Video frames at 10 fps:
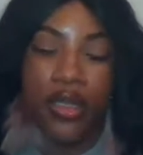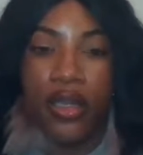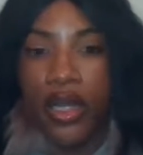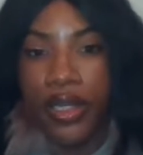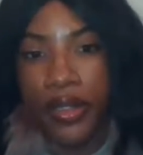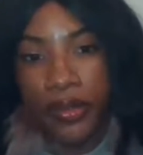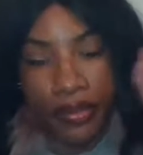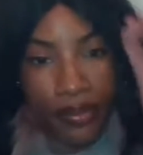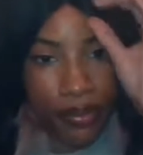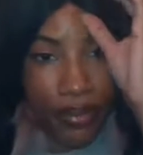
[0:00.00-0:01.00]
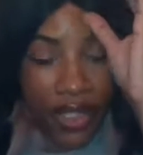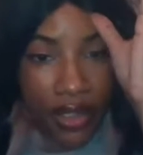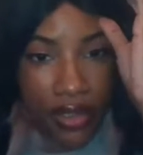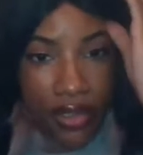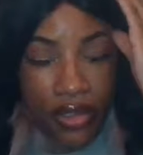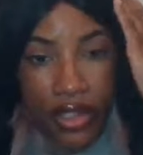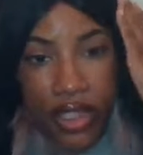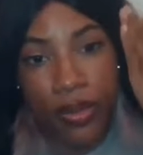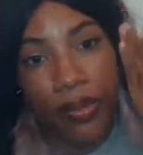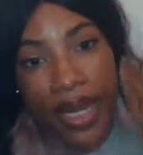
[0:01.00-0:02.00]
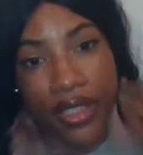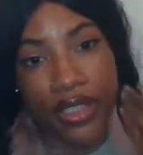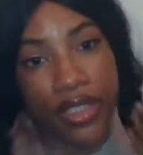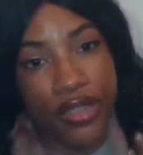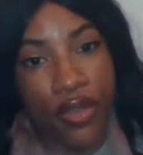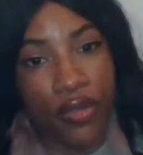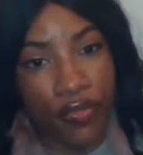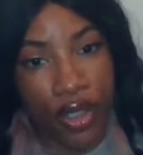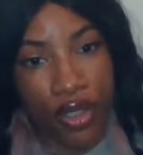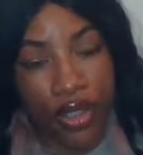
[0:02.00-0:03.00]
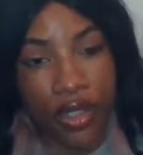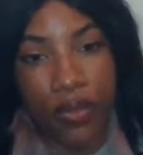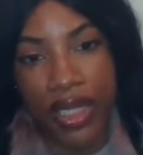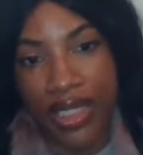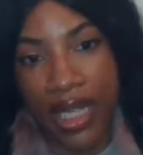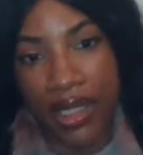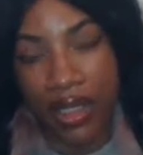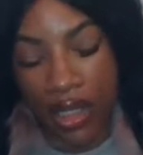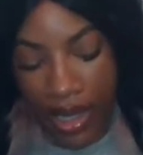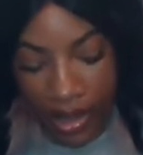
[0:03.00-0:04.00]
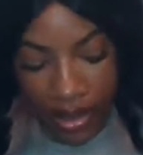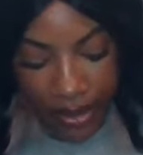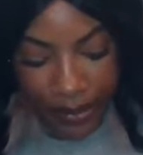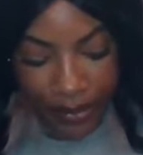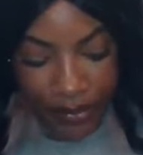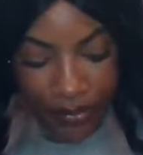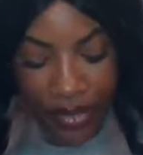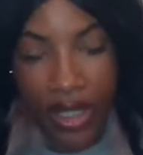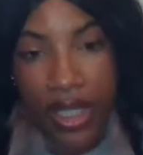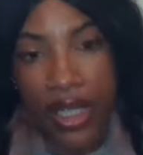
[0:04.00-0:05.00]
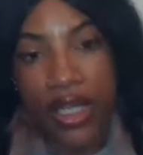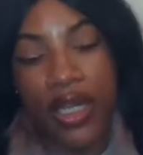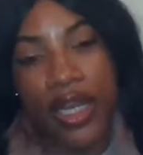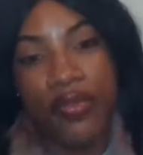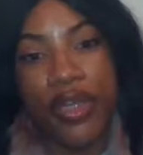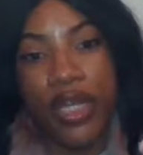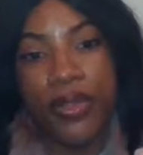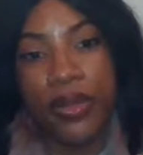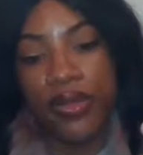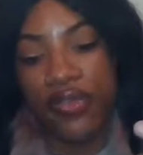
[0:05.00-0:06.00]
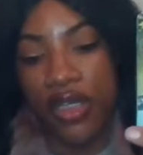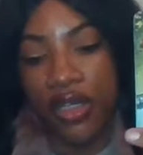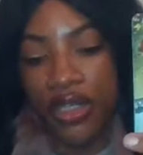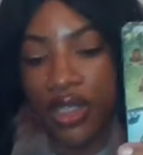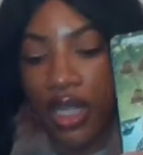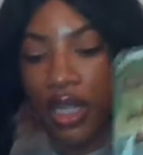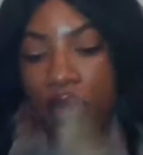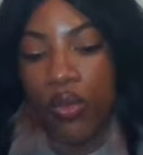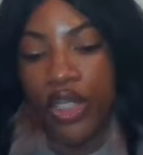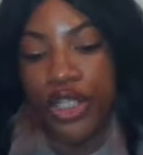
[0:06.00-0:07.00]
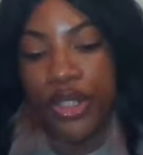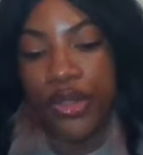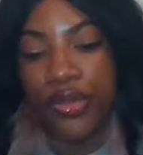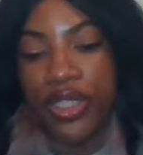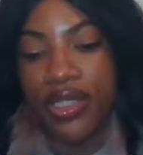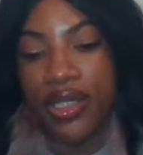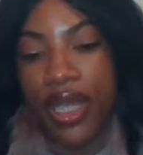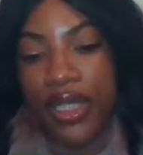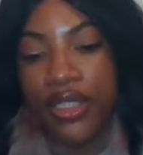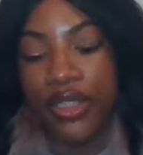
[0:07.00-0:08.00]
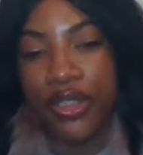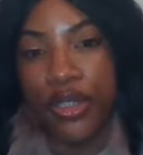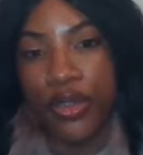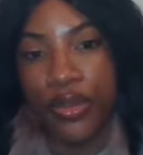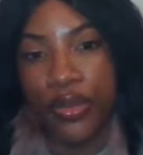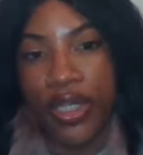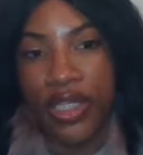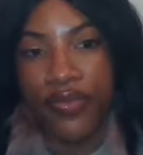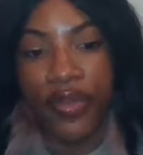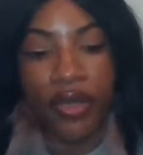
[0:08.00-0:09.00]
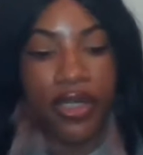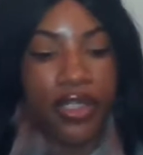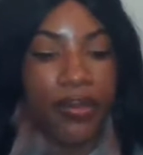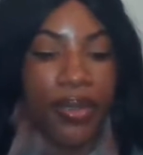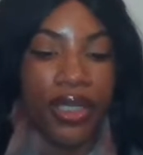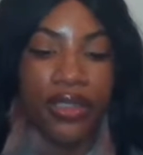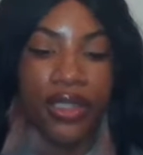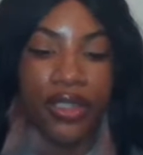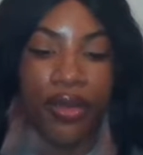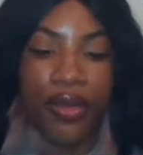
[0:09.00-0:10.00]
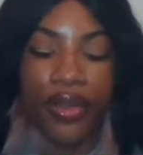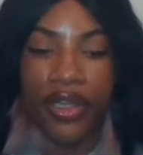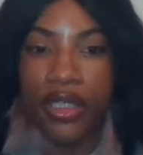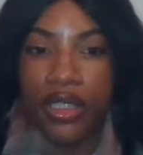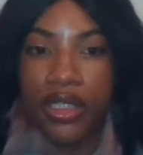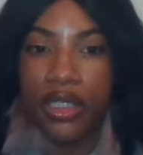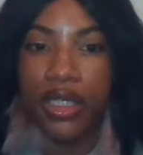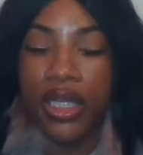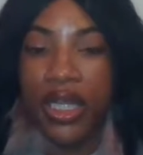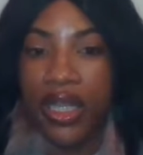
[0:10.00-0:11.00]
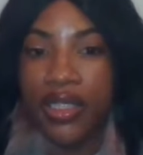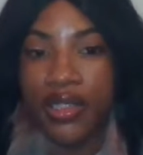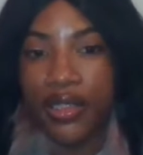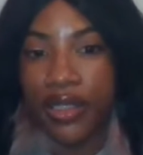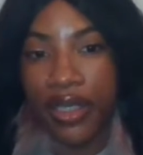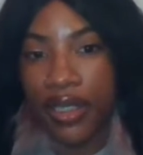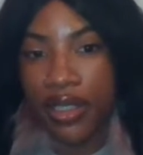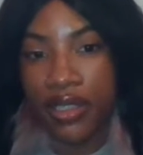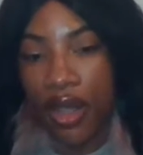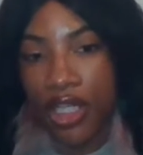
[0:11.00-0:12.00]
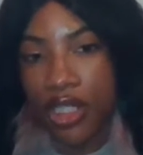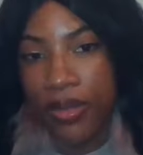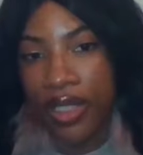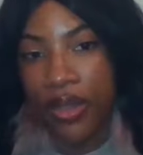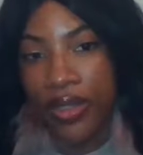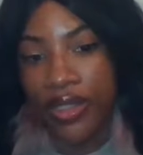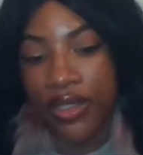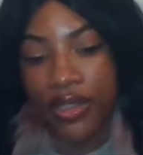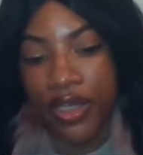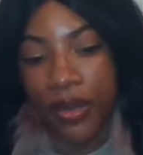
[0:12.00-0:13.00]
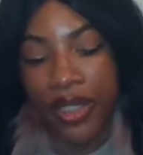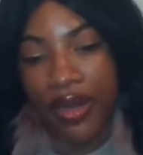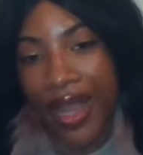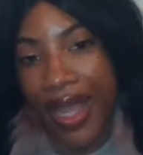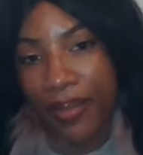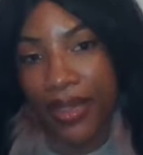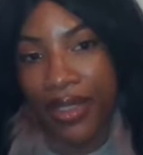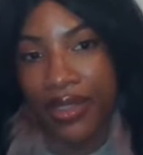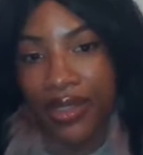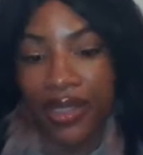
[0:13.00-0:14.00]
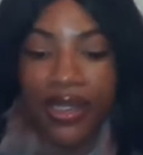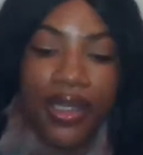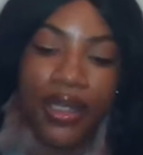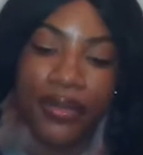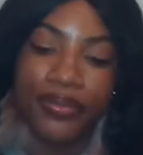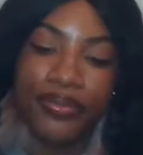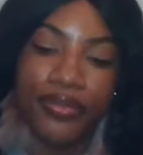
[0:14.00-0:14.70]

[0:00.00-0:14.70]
Being diplomatic to yourself first. What does that look like? Nine of Cups in reverse. What you decide to do is very dependent on is is ultimately going to determine your happiness in the end.